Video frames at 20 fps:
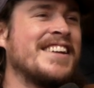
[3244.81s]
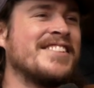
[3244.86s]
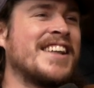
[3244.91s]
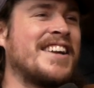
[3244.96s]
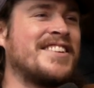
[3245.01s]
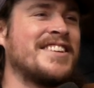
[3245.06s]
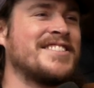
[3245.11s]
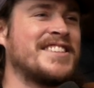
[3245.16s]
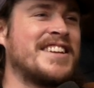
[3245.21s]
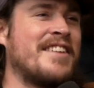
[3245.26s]

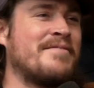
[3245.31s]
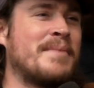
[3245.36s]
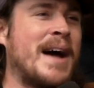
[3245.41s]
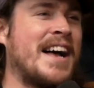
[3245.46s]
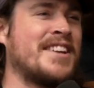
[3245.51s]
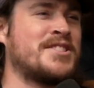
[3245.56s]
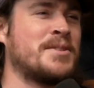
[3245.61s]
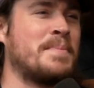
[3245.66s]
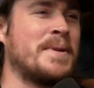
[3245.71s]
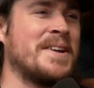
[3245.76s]
doesn't have
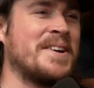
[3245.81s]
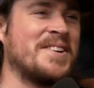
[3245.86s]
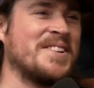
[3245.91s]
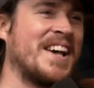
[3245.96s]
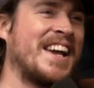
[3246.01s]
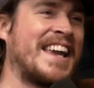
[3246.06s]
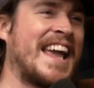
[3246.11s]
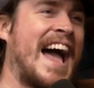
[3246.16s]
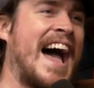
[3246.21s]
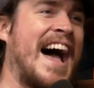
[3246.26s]
mass appeal
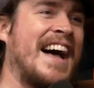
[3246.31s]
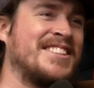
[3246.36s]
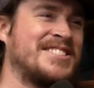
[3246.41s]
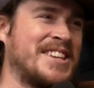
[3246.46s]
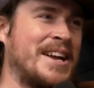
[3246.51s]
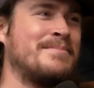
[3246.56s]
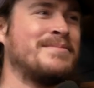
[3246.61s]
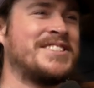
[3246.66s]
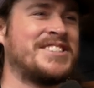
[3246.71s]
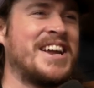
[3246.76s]
like Ass.
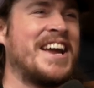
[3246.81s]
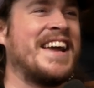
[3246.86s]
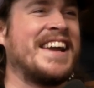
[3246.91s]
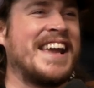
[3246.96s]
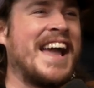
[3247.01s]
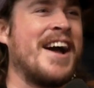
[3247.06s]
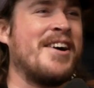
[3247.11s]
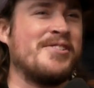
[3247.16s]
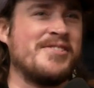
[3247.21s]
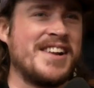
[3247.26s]
I'm staying
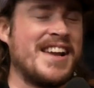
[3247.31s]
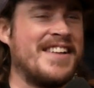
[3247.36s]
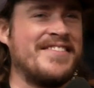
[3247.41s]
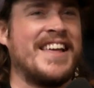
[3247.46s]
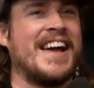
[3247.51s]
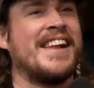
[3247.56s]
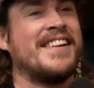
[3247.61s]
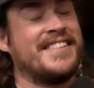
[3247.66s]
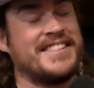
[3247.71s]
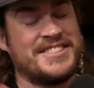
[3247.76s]
out. And
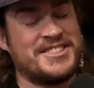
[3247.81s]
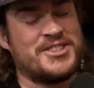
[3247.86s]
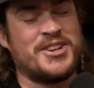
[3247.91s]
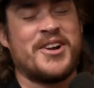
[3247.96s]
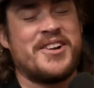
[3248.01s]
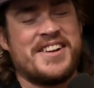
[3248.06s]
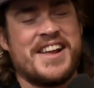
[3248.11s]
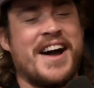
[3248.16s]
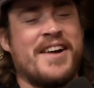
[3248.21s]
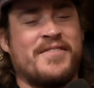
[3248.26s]
then
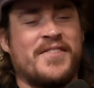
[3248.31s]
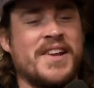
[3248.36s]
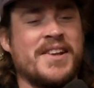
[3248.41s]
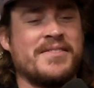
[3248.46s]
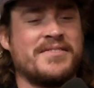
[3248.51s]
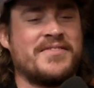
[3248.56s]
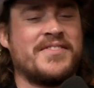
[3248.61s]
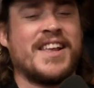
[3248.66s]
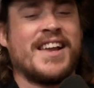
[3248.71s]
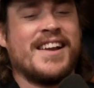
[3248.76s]
sure enough,
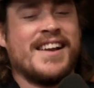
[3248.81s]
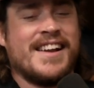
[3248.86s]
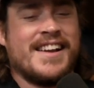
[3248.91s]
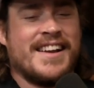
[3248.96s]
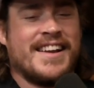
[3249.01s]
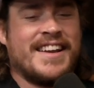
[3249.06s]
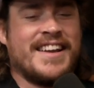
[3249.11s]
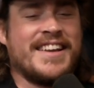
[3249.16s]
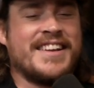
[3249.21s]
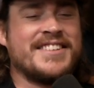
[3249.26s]

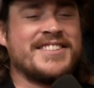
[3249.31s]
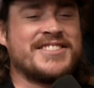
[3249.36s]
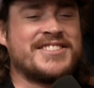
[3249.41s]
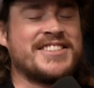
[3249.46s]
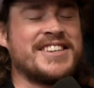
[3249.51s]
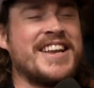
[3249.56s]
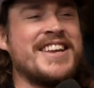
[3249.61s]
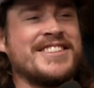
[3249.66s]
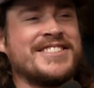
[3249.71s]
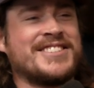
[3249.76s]

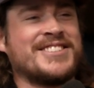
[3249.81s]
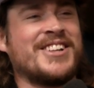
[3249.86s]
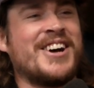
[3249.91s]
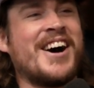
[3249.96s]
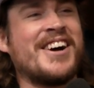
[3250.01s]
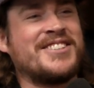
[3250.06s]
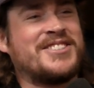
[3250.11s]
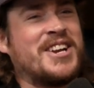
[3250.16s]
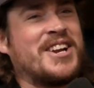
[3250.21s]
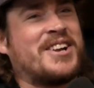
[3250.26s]
his
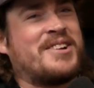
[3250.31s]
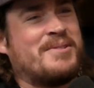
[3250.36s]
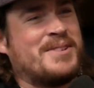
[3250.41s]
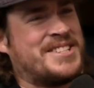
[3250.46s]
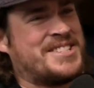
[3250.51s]
logic was